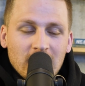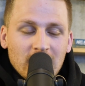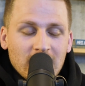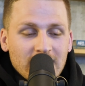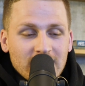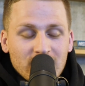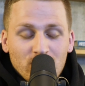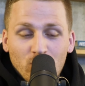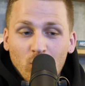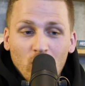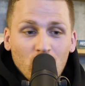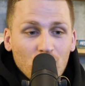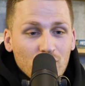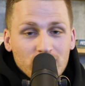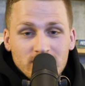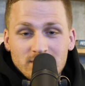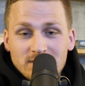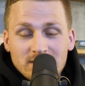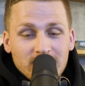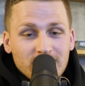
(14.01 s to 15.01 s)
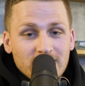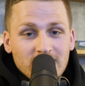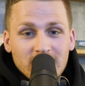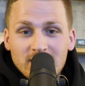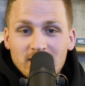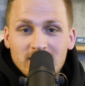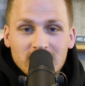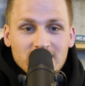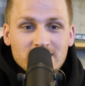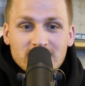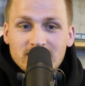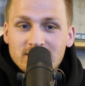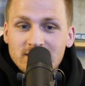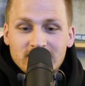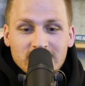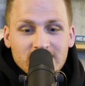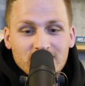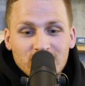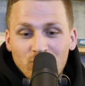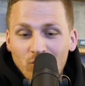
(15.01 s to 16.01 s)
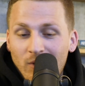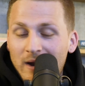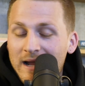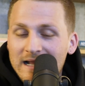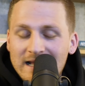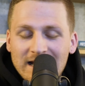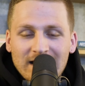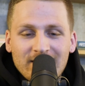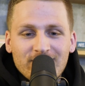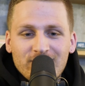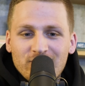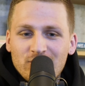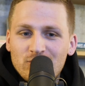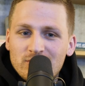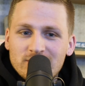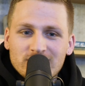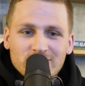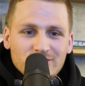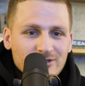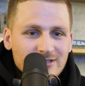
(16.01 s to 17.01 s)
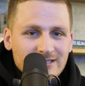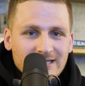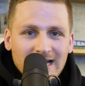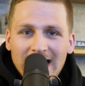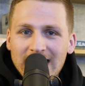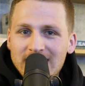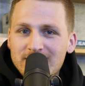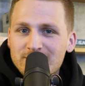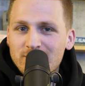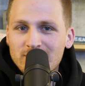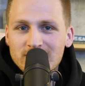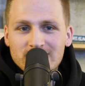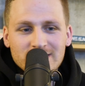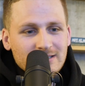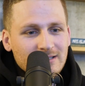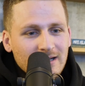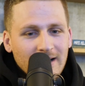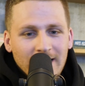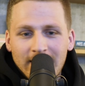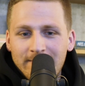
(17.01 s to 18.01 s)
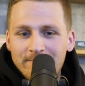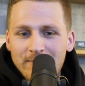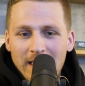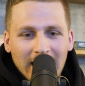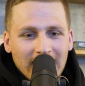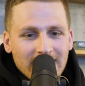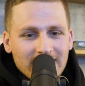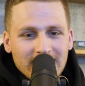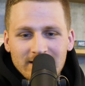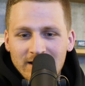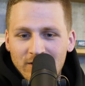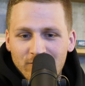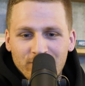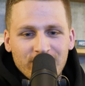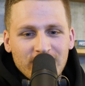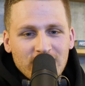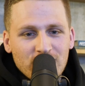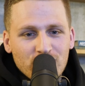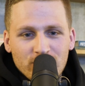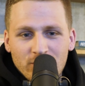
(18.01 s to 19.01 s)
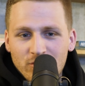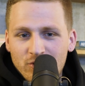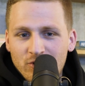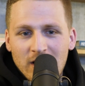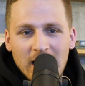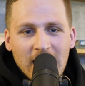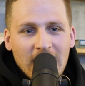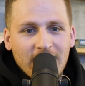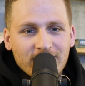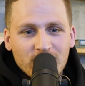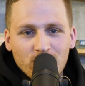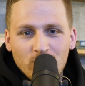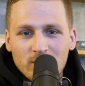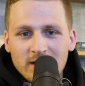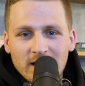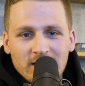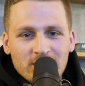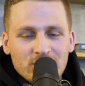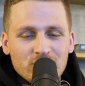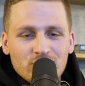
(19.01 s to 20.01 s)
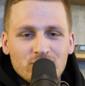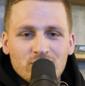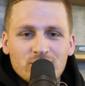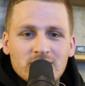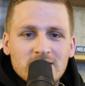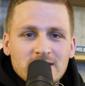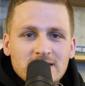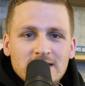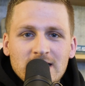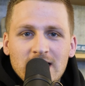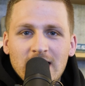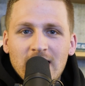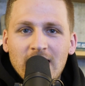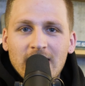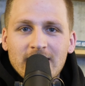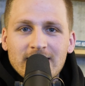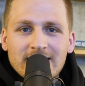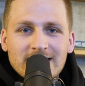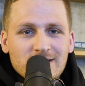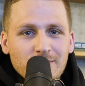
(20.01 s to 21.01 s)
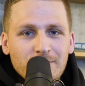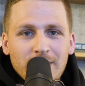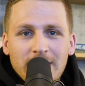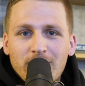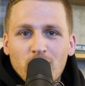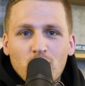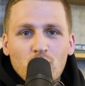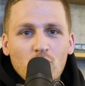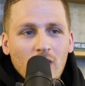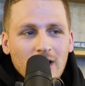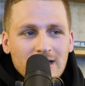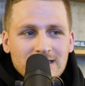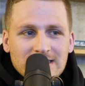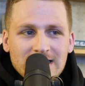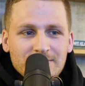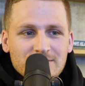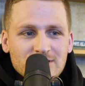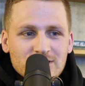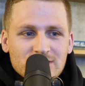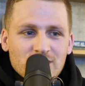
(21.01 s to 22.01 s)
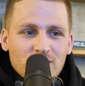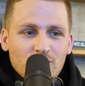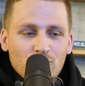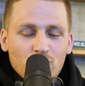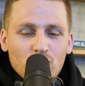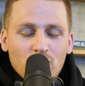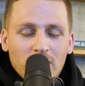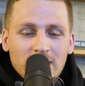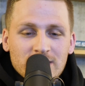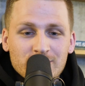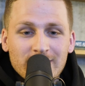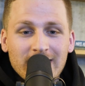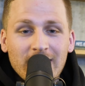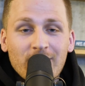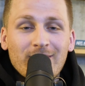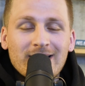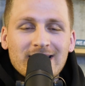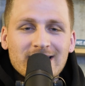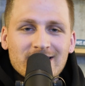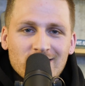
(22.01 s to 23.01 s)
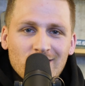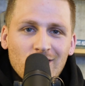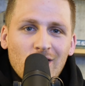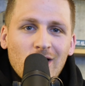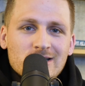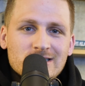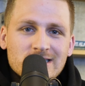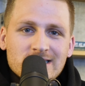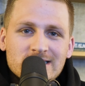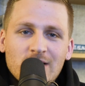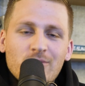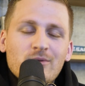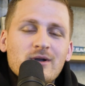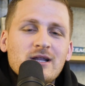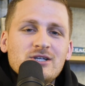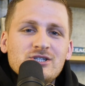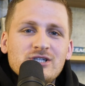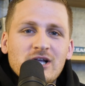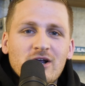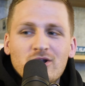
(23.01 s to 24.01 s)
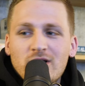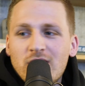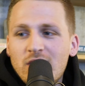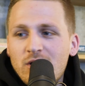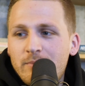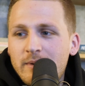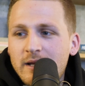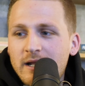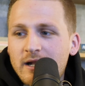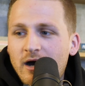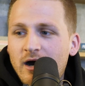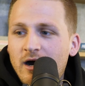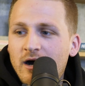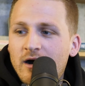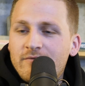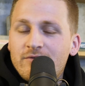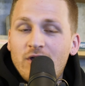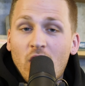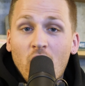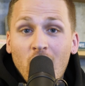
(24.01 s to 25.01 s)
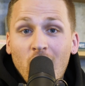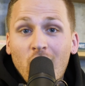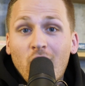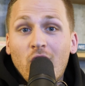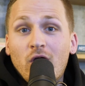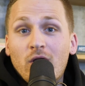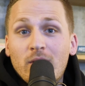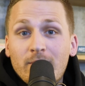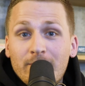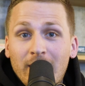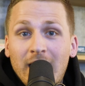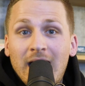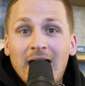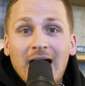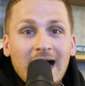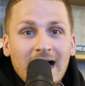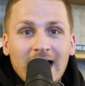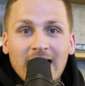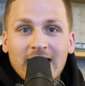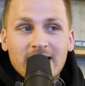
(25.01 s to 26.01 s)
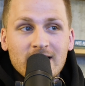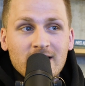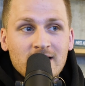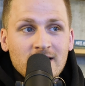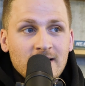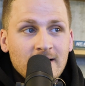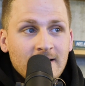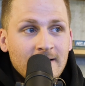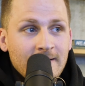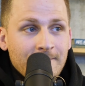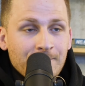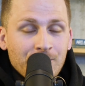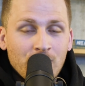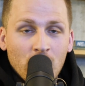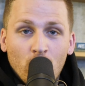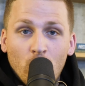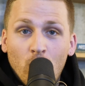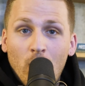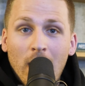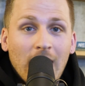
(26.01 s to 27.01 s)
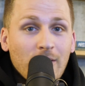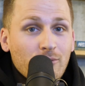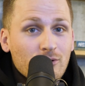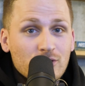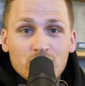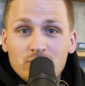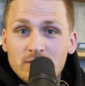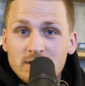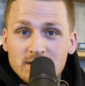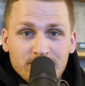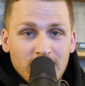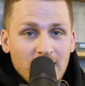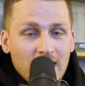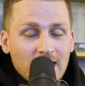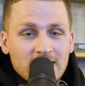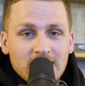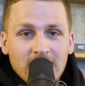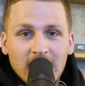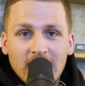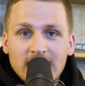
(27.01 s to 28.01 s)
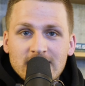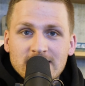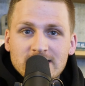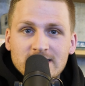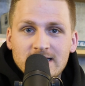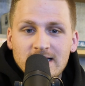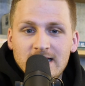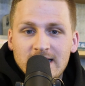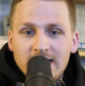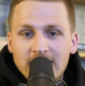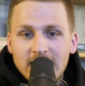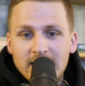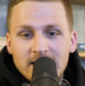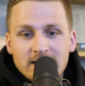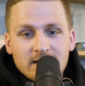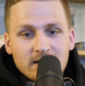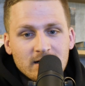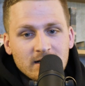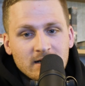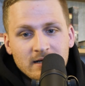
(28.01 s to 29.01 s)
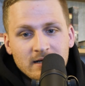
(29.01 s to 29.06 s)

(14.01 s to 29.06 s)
in the world, some of the just great influencers and experts at their field, their craft, at what they do. These are people who are exceptions to the rule. As we get ready to launch this, I wanted to share a little bit of the heart behind why we're doing this podcast. And